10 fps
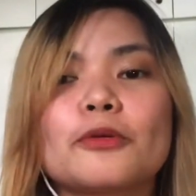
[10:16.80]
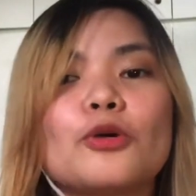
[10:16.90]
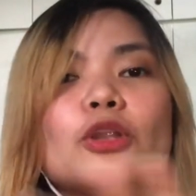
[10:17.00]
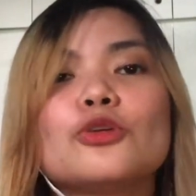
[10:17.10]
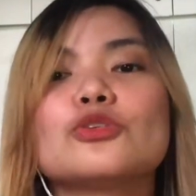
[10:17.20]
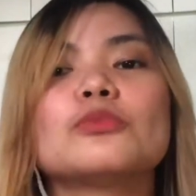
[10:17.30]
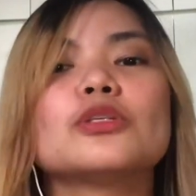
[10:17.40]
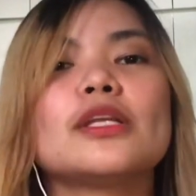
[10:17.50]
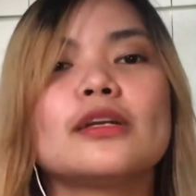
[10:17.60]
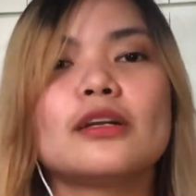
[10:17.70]
ano yung gusto mo
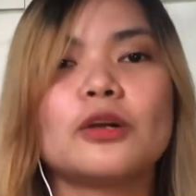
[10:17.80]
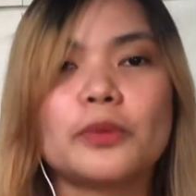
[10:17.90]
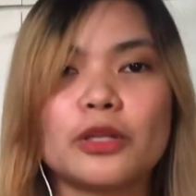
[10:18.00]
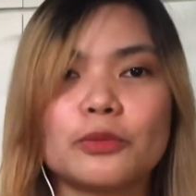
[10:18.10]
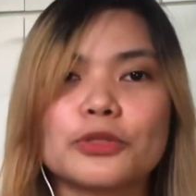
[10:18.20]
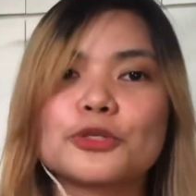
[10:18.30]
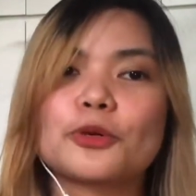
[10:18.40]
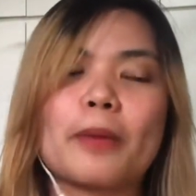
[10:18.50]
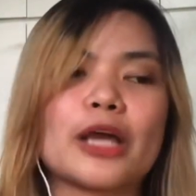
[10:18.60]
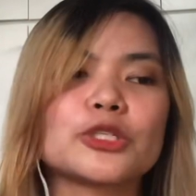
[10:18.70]
talagang gawin. What's your
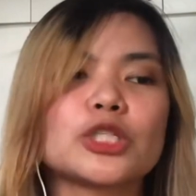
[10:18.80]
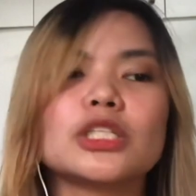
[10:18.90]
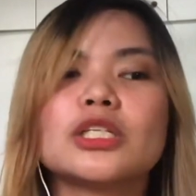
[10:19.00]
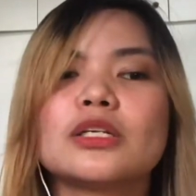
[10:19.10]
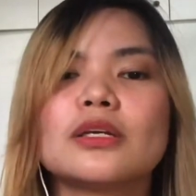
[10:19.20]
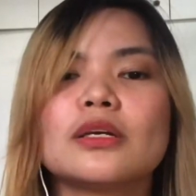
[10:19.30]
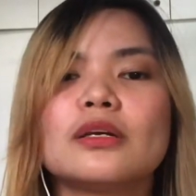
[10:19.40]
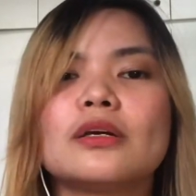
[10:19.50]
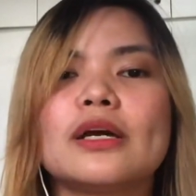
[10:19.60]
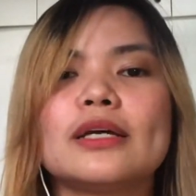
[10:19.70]
passion?
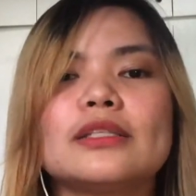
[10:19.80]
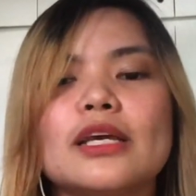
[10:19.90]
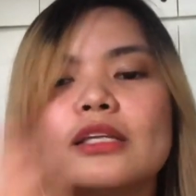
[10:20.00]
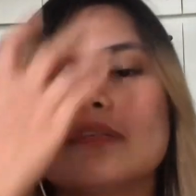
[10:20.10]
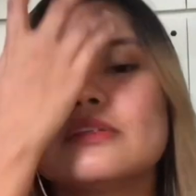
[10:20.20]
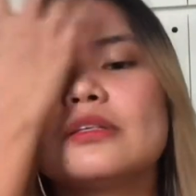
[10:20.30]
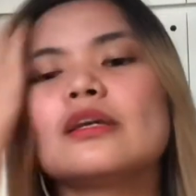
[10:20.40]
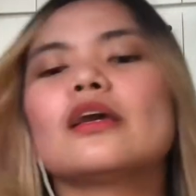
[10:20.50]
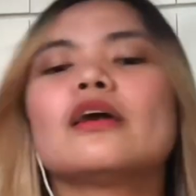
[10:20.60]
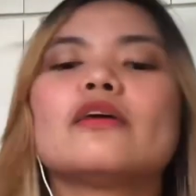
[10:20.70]
At the end of the
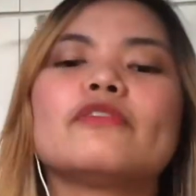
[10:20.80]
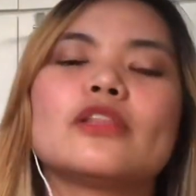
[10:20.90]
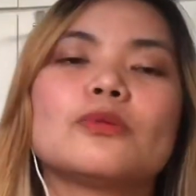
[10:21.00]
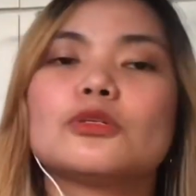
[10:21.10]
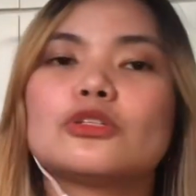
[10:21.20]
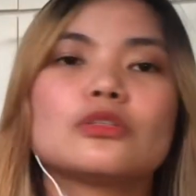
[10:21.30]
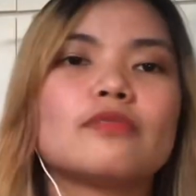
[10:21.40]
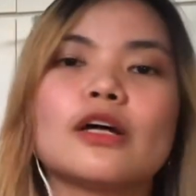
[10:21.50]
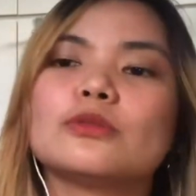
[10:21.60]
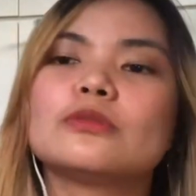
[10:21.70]
day, everything will just
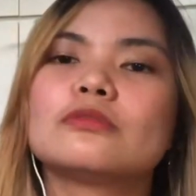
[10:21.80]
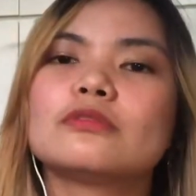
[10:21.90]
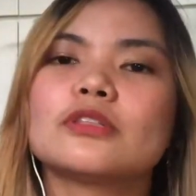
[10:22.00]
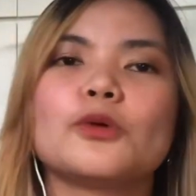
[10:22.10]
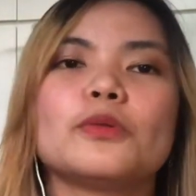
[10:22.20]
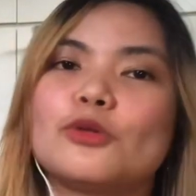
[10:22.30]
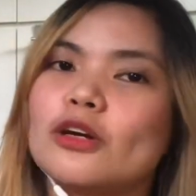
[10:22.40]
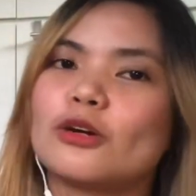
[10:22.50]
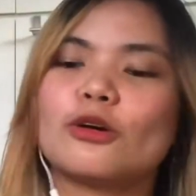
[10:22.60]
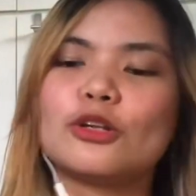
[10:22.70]
follow. Gawin mo
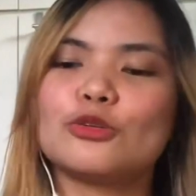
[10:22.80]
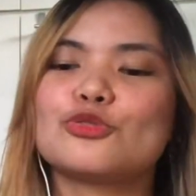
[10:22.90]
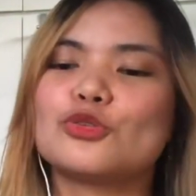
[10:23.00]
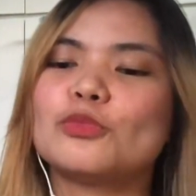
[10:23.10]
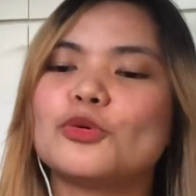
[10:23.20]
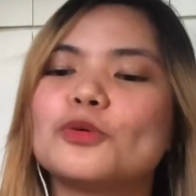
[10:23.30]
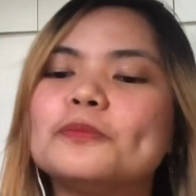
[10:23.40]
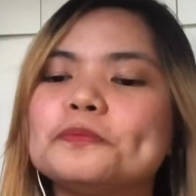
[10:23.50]
lang kung ano yung gusto mo.